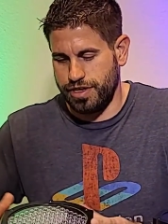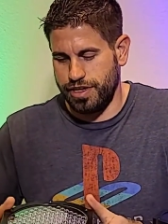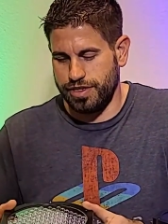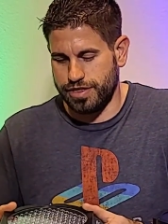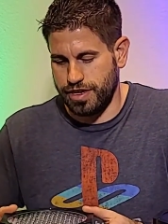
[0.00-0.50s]

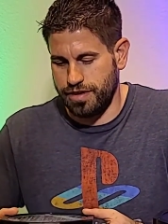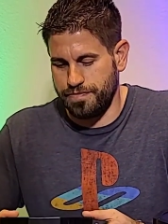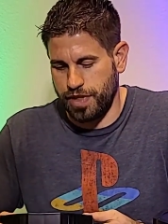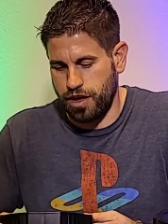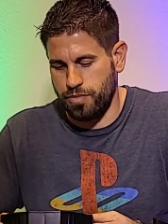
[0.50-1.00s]
is
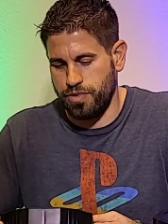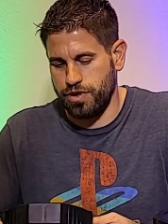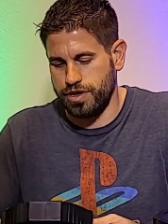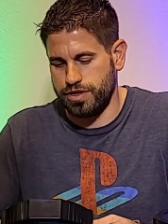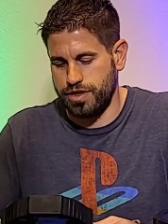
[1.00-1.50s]
I'll
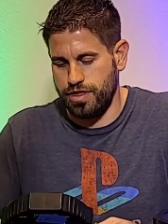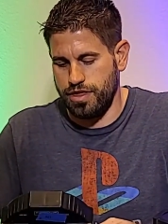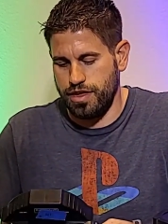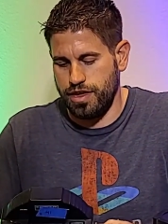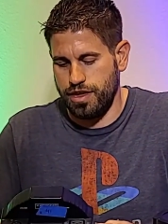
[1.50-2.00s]
put
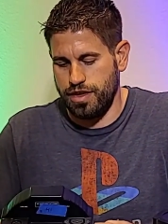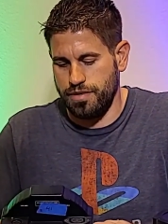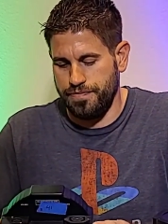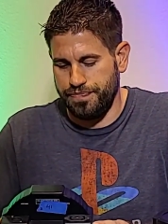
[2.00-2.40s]
the